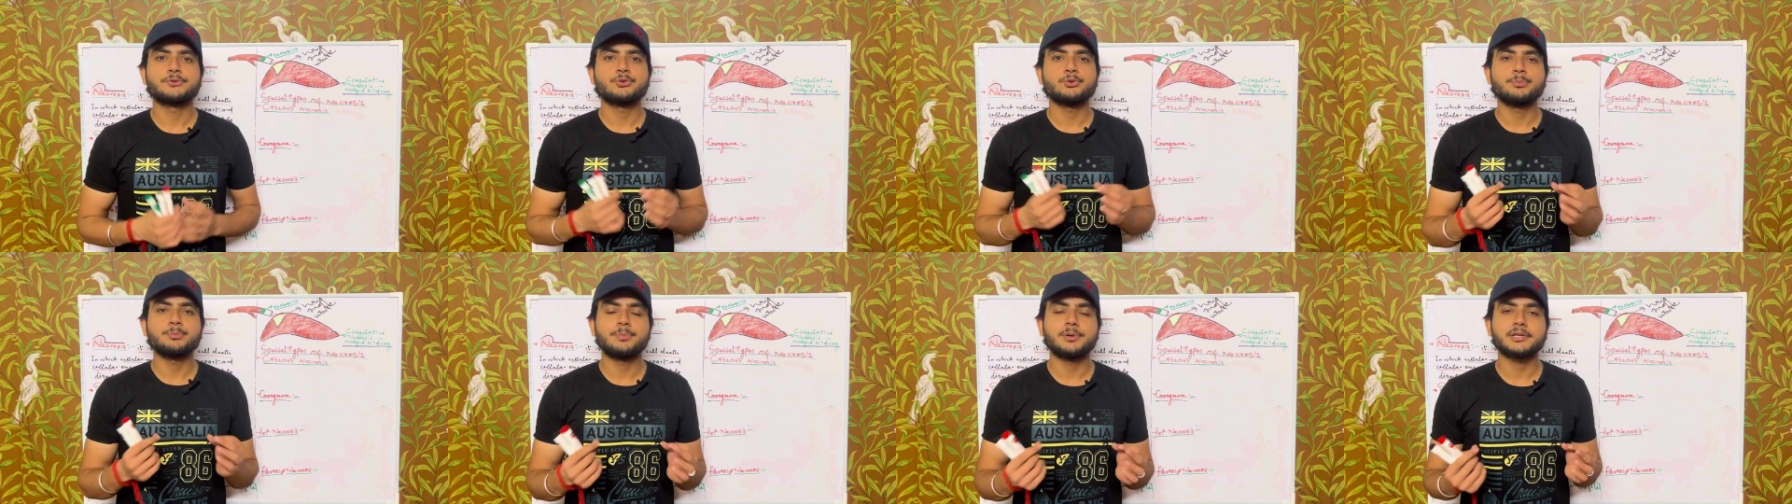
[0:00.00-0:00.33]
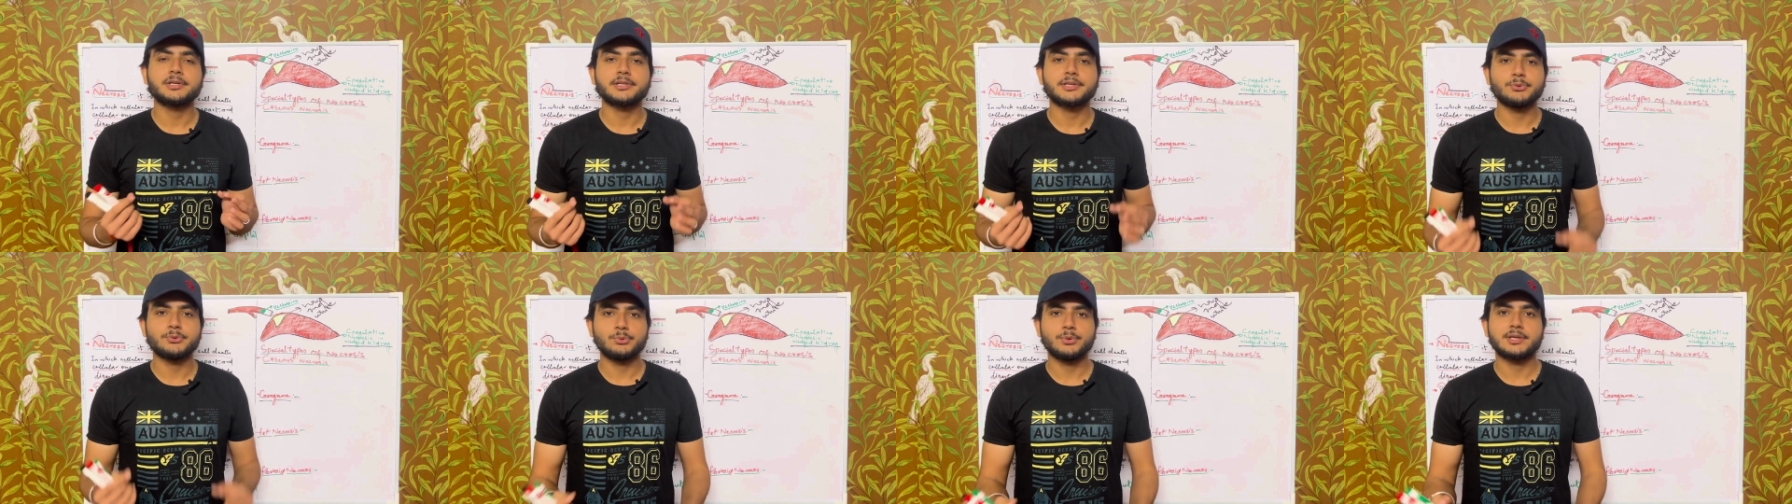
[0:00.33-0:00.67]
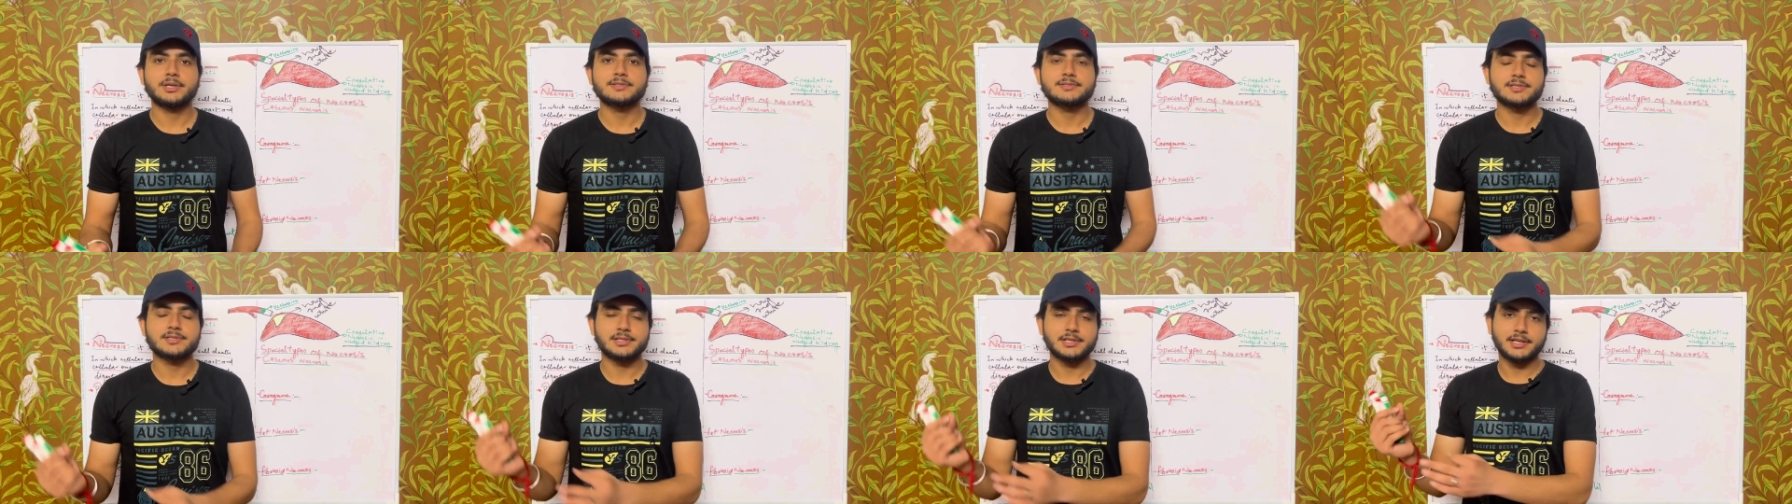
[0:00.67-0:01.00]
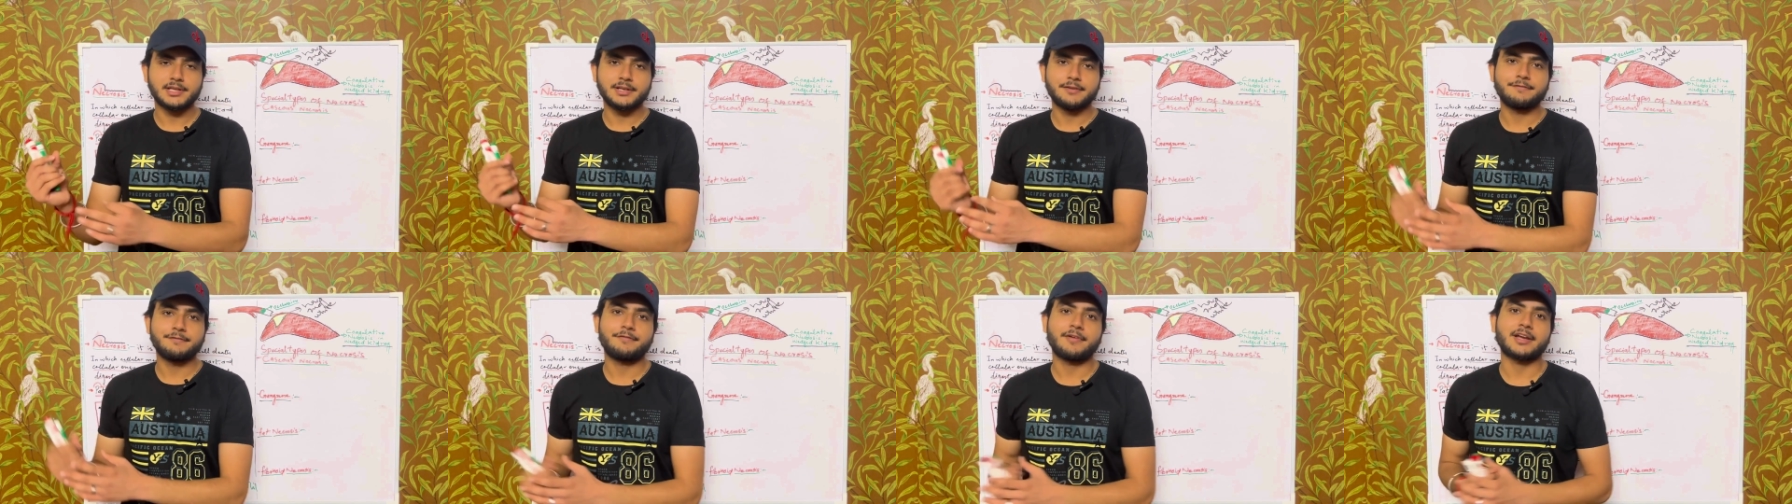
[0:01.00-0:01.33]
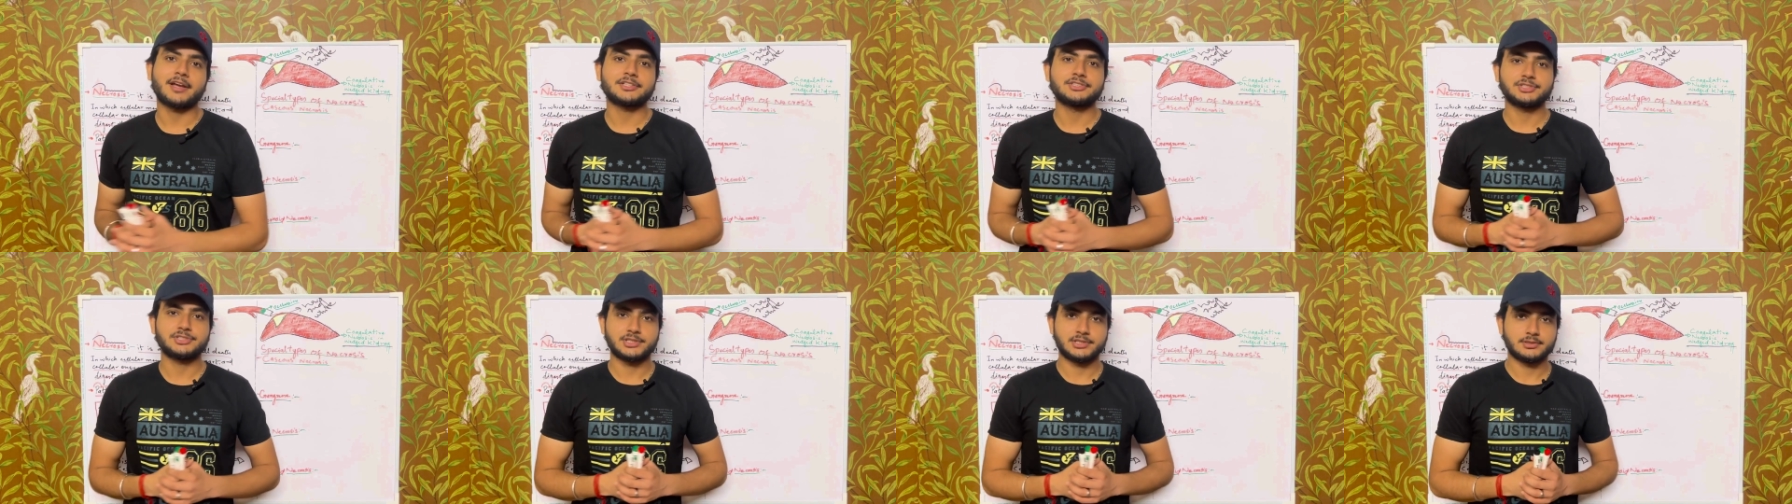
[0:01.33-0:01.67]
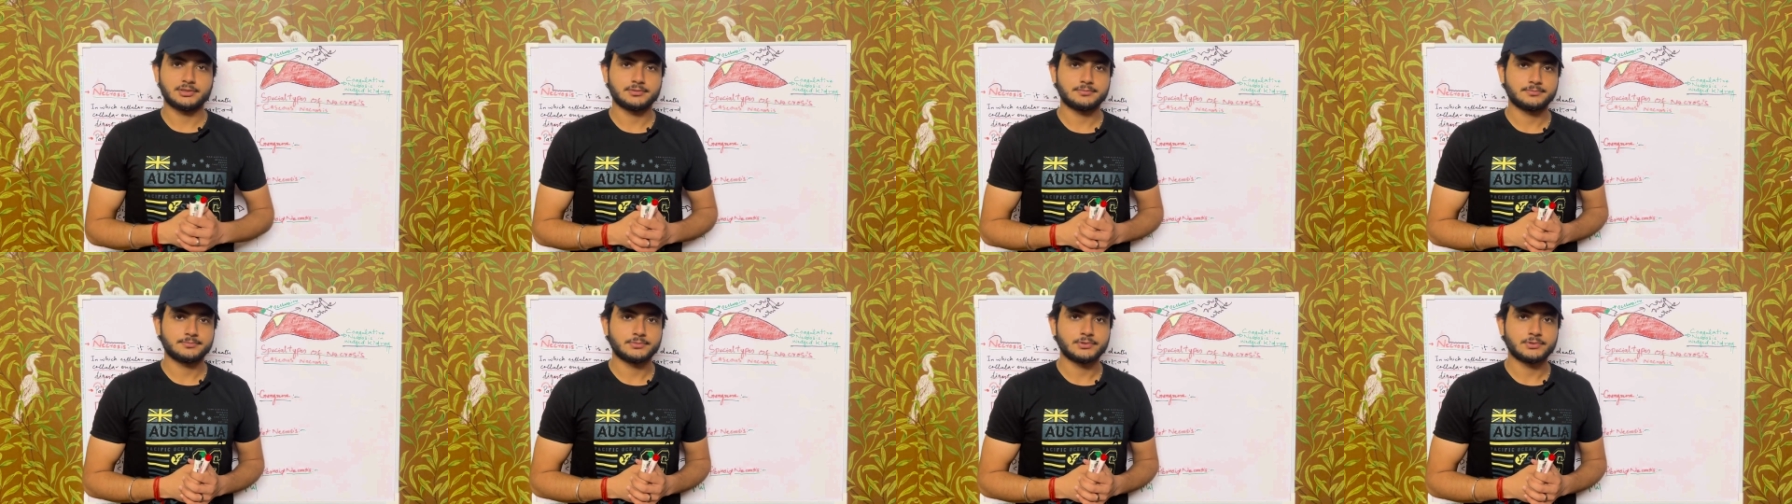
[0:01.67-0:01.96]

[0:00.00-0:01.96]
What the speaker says: tuberculous infection.